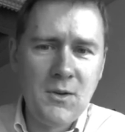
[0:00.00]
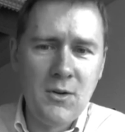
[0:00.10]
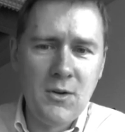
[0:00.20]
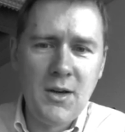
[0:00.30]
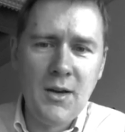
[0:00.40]

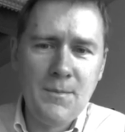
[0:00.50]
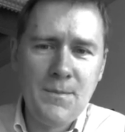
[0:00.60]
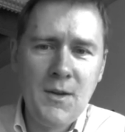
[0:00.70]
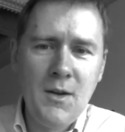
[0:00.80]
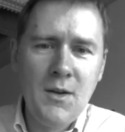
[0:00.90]
Okay,
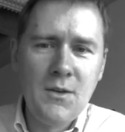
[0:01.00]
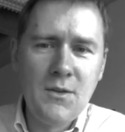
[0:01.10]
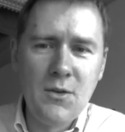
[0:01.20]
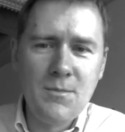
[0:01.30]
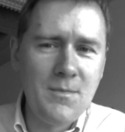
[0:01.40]

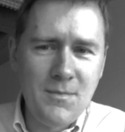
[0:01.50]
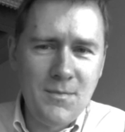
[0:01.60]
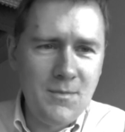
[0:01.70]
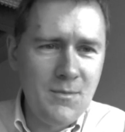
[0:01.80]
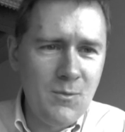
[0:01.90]
so
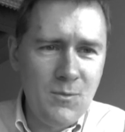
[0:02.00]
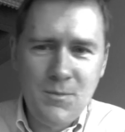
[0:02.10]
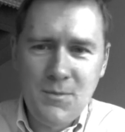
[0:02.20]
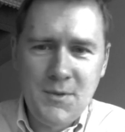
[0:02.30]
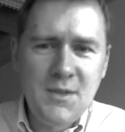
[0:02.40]

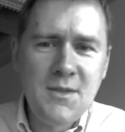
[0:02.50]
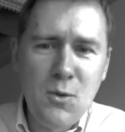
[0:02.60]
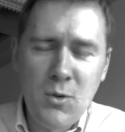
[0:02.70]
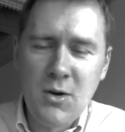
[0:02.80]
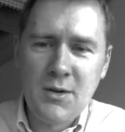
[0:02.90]
these don't
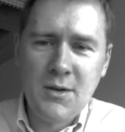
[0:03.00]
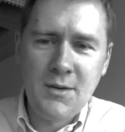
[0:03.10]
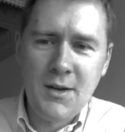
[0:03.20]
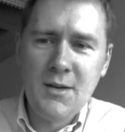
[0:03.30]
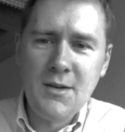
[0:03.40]
work.
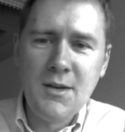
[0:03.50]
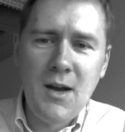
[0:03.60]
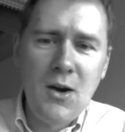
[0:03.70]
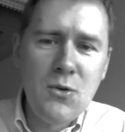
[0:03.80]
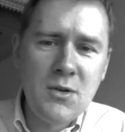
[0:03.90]
Yeah, in
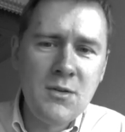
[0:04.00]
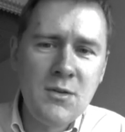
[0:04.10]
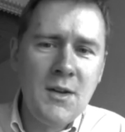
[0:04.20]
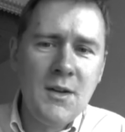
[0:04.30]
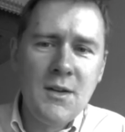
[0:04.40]
Auge,
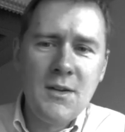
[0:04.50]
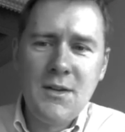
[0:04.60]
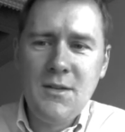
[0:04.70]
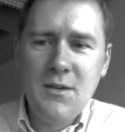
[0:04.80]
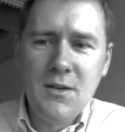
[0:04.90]

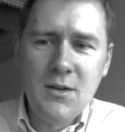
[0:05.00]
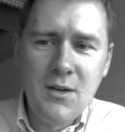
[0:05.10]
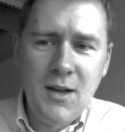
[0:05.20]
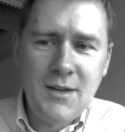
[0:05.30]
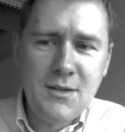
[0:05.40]
a
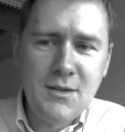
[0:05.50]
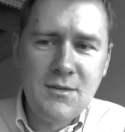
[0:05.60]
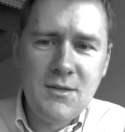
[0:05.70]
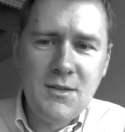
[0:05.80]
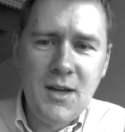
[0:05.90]
Latin
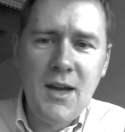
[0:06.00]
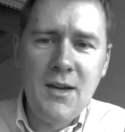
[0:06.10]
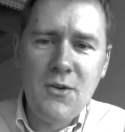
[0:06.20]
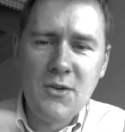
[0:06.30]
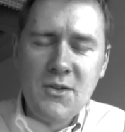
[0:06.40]
K
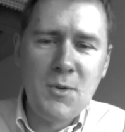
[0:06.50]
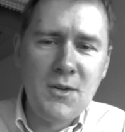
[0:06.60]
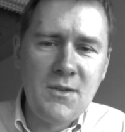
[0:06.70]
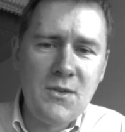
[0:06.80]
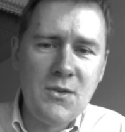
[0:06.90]

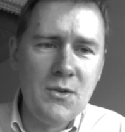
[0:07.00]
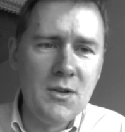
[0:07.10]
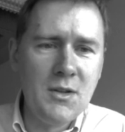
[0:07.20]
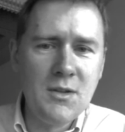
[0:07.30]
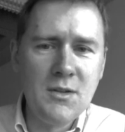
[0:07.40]
corresponds to
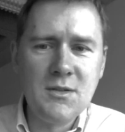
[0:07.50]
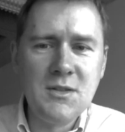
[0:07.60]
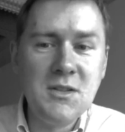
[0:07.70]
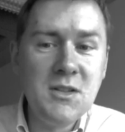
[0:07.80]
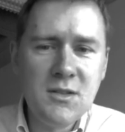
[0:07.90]
a
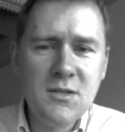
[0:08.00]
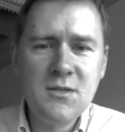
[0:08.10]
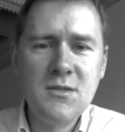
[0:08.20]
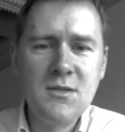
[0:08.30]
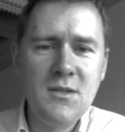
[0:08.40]
G
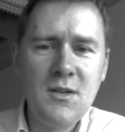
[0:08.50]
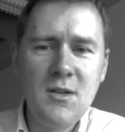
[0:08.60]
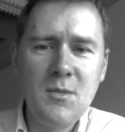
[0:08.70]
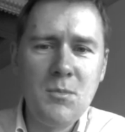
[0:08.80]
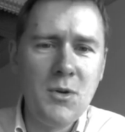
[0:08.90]

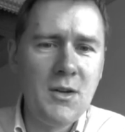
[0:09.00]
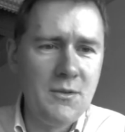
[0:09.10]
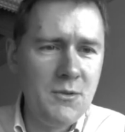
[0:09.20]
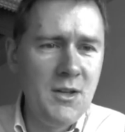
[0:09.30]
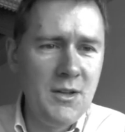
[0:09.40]
but
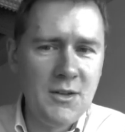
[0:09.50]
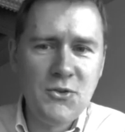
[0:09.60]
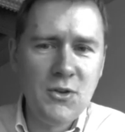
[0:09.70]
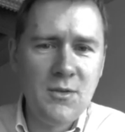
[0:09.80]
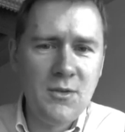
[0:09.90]
really, it
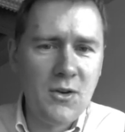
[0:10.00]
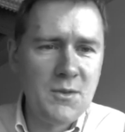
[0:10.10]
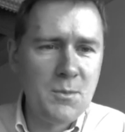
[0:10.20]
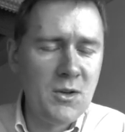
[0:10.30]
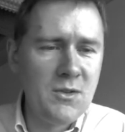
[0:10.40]
should
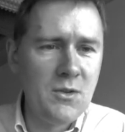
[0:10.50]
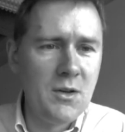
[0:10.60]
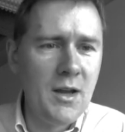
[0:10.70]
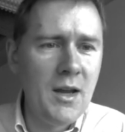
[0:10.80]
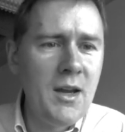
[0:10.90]
correspond to
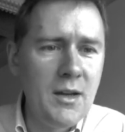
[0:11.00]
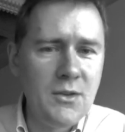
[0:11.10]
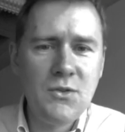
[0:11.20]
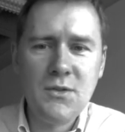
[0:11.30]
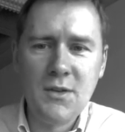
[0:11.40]
an
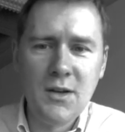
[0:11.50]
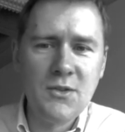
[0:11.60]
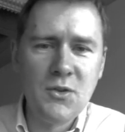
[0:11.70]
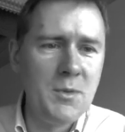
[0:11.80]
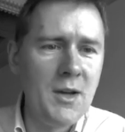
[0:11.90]
H. Yeah, it
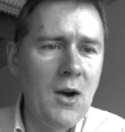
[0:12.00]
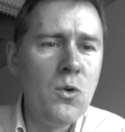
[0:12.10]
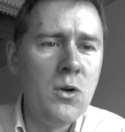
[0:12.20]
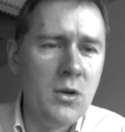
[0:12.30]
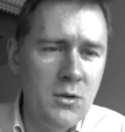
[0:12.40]
should be
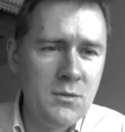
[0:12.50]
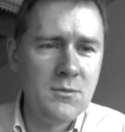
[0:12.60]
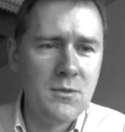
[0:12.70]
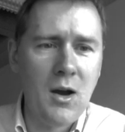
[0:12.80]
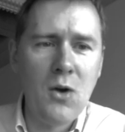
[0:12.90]
Auge,
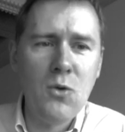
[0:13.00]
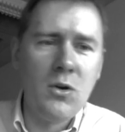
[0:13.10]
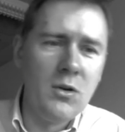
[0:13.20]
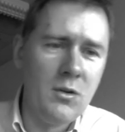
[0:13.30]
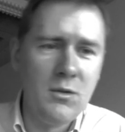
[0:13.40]

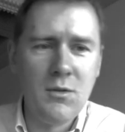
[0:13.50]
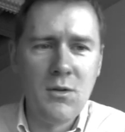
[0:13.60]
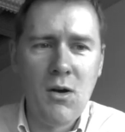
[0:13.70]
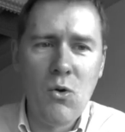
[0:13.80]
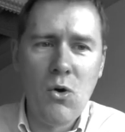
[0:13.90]
Auge,
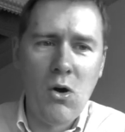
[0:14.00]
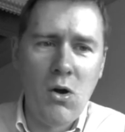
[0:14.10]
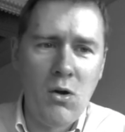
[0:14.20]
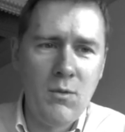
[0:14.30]
Auge.